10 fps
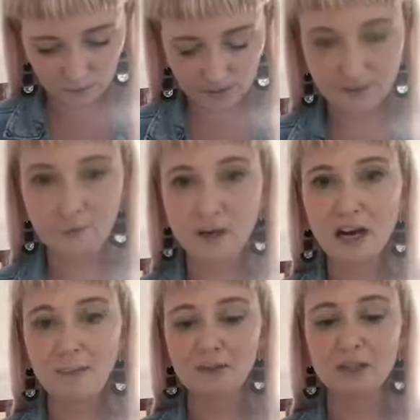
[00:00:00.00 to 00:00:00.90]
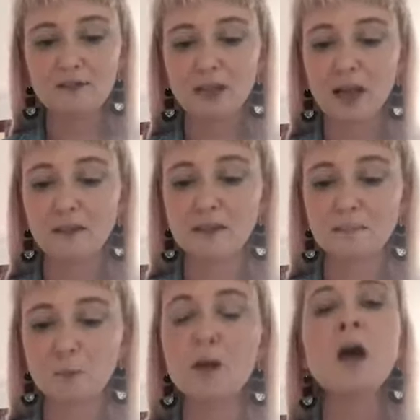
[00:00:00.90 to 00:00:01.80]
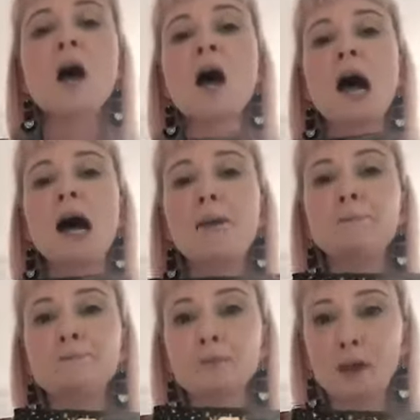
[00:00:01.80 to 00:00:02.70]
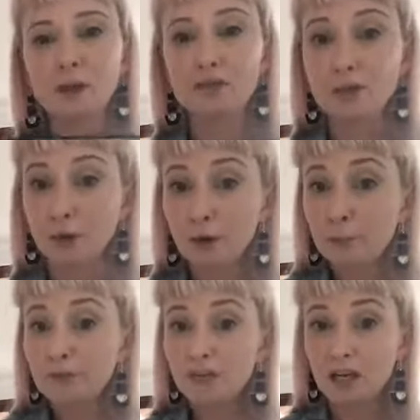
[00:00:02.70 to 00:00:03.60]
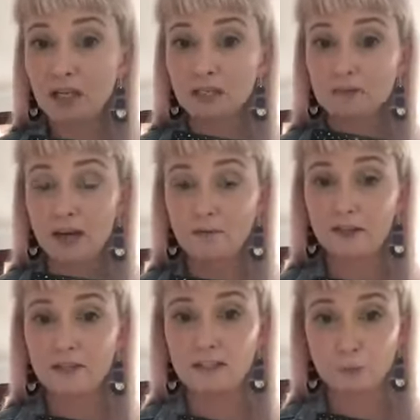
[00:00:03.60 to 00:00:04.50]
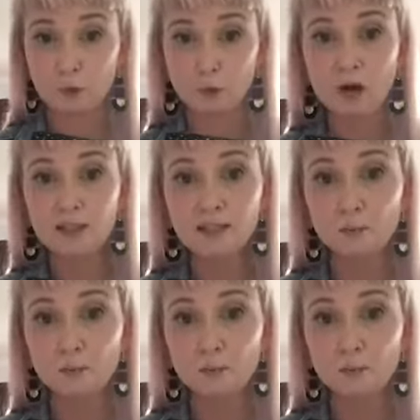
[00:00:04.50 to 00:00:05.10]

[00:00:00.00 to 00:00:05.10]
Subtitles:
piece of origami just fell out of this book. So Pudster has now read this book twice,